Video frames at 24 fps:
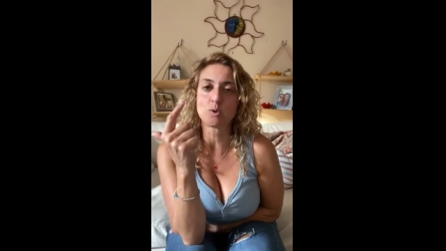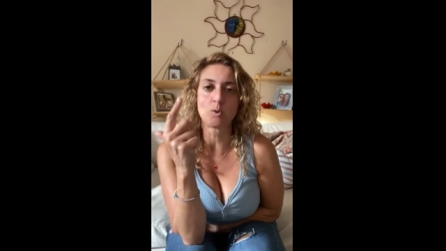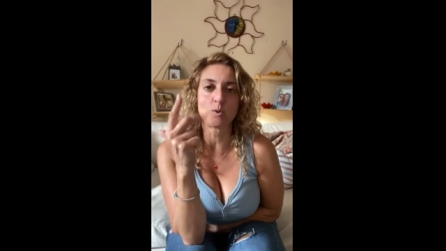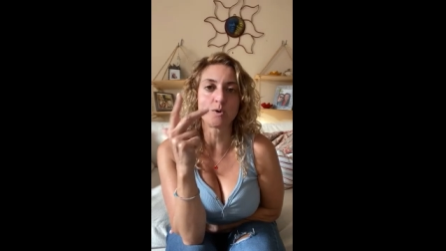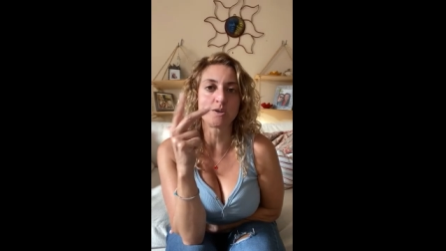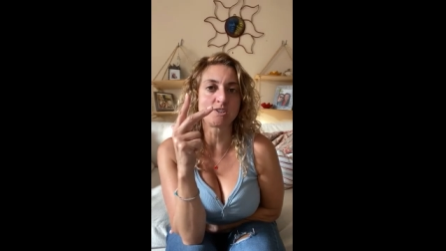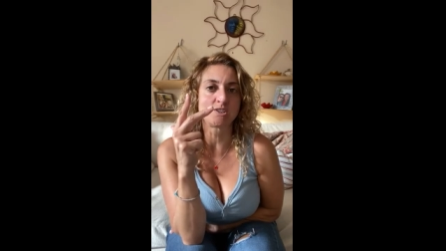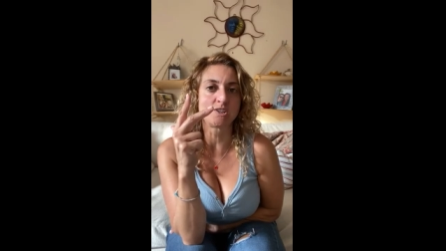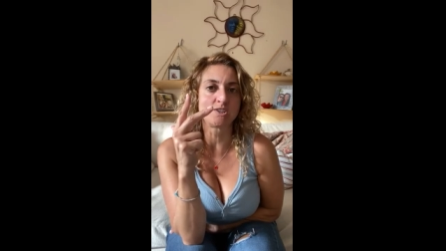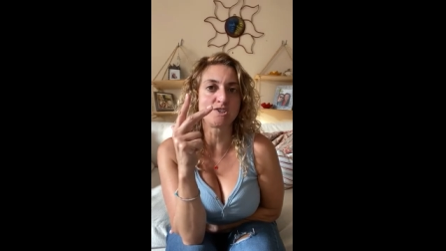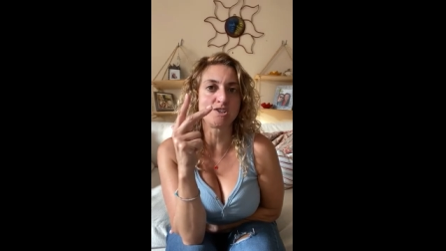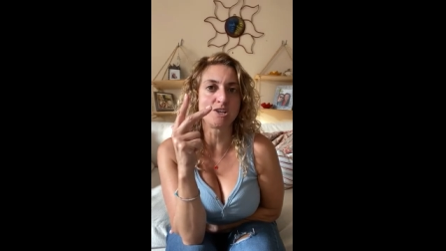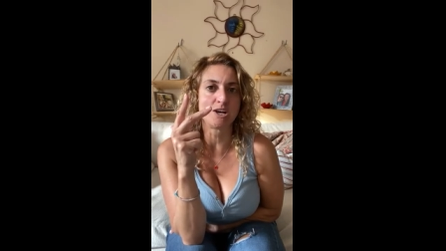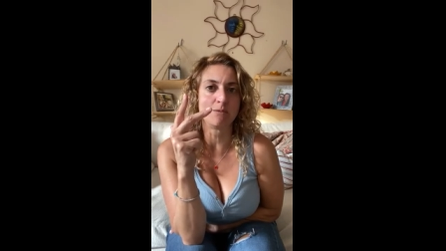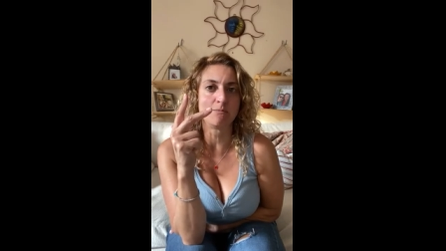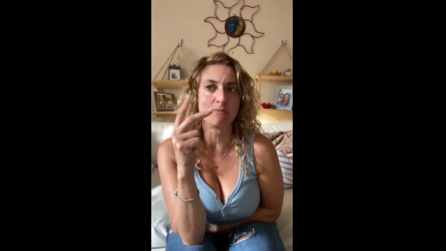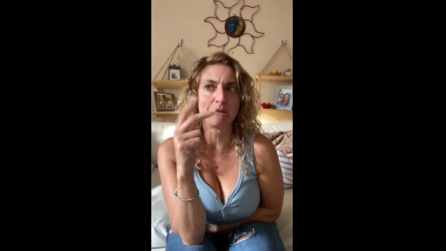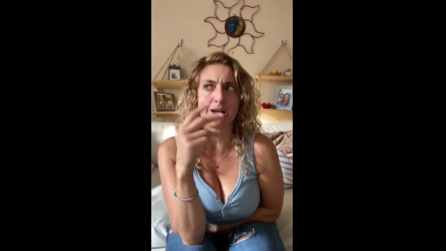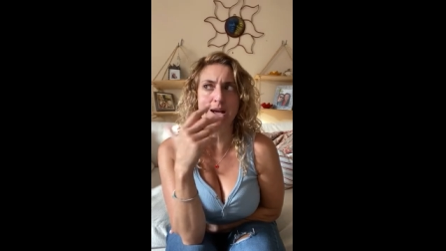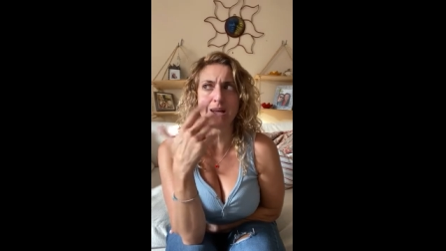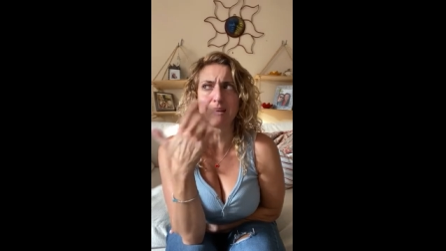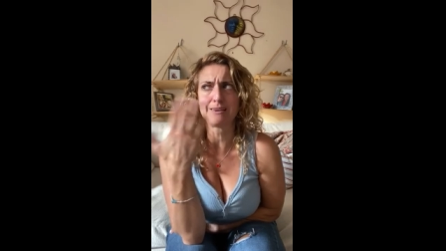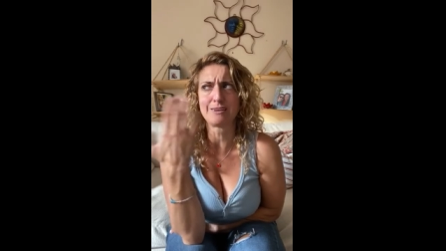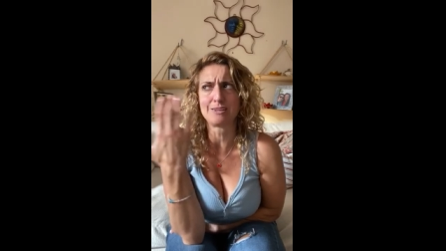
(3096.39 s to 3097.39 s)
Taurus, and
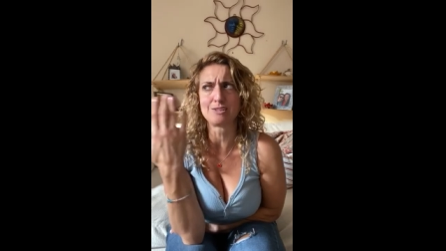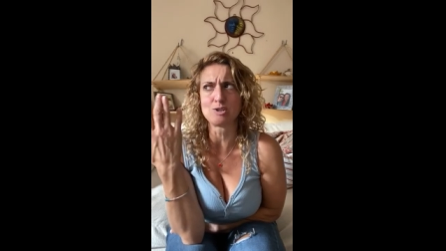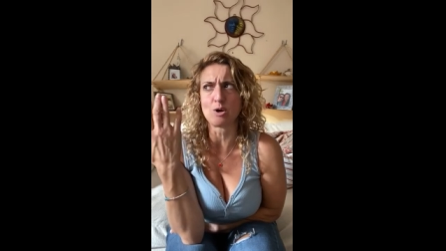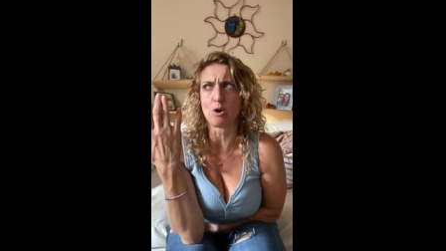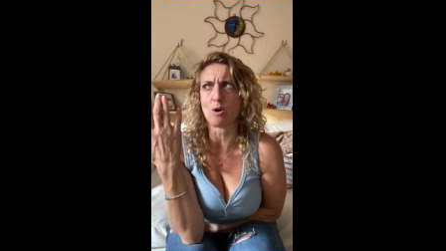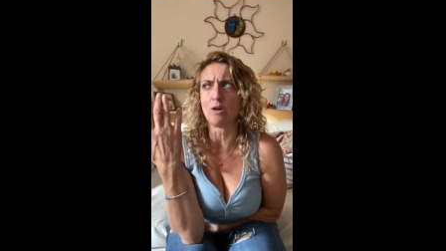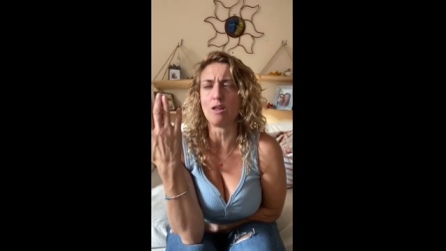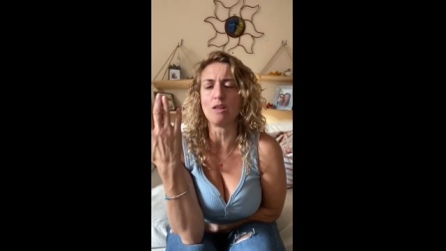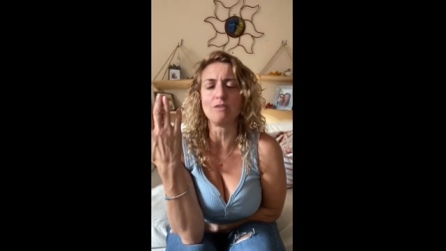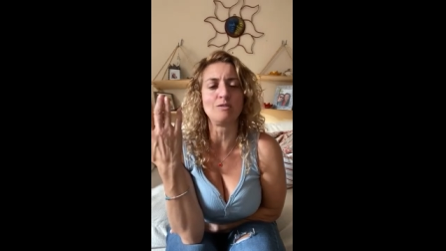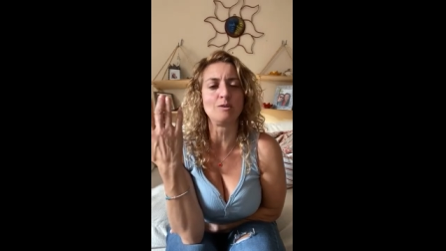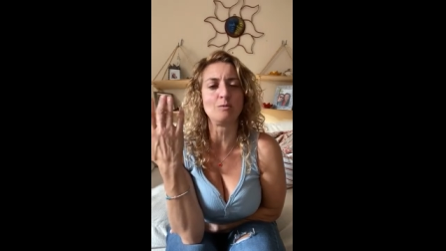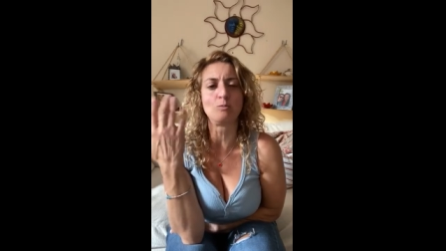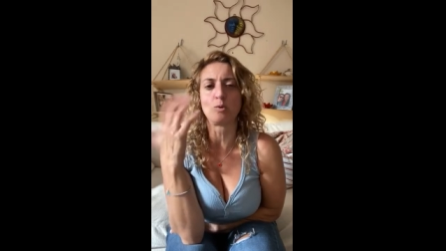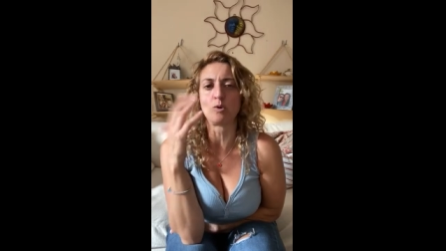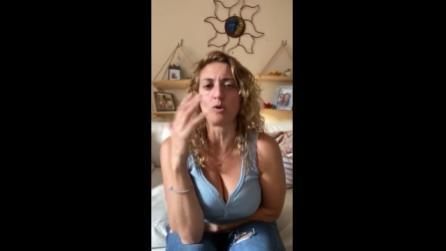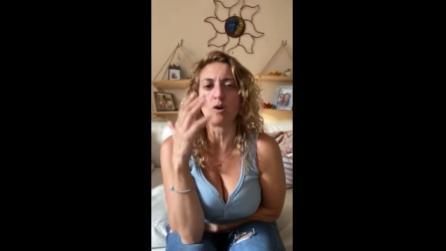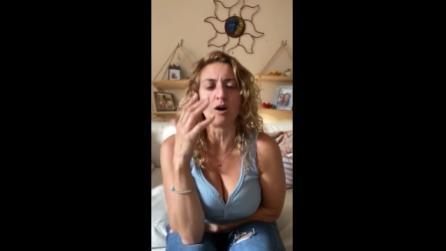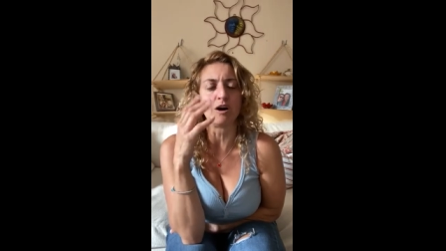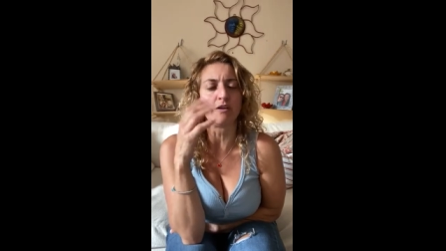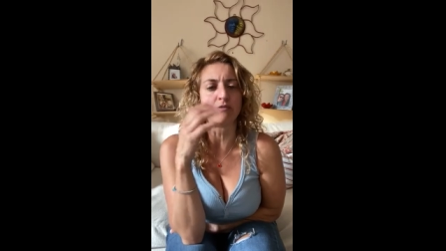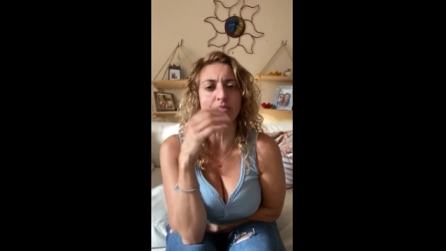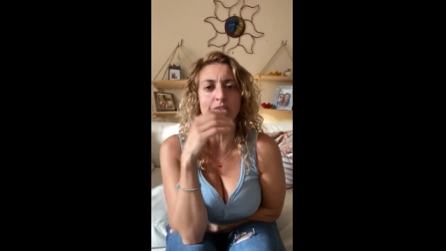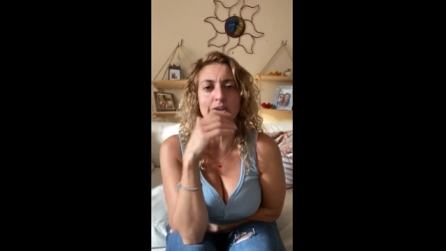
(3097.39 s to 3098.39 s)
Gemini, because all of them
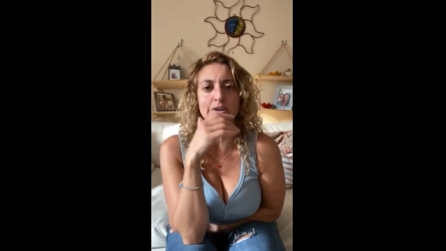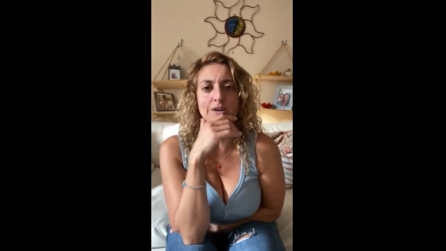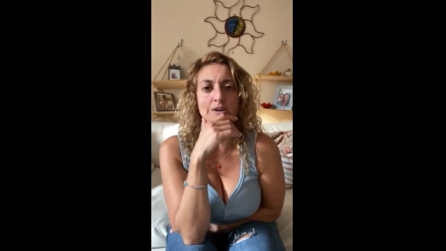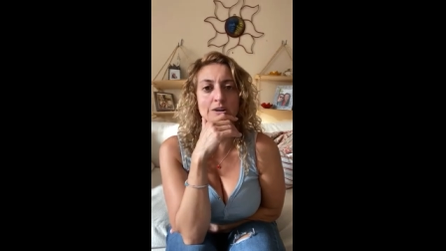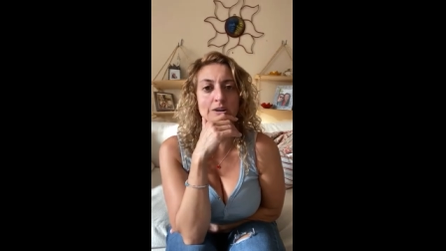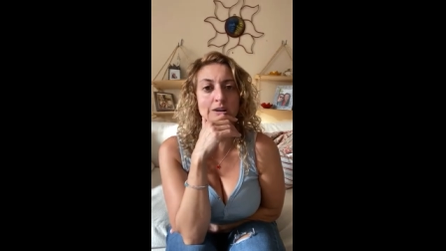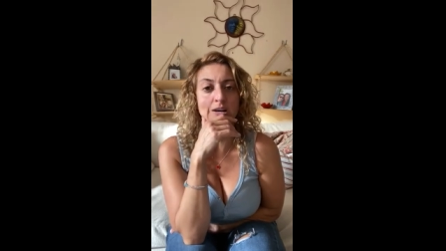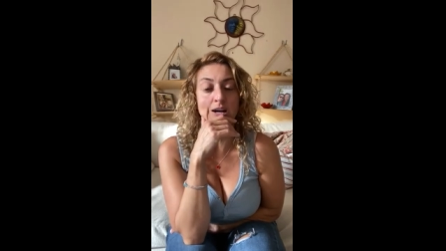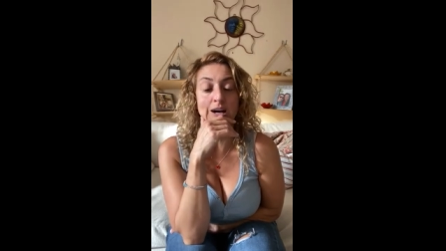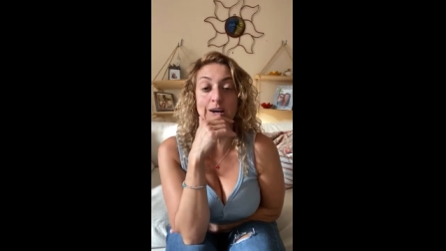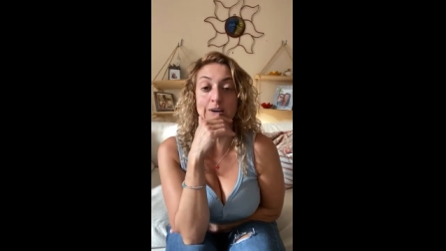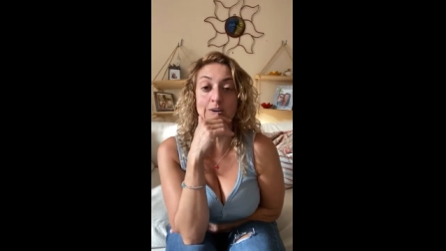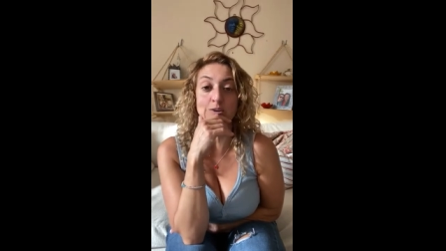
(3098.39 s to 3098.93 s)
were off the hook.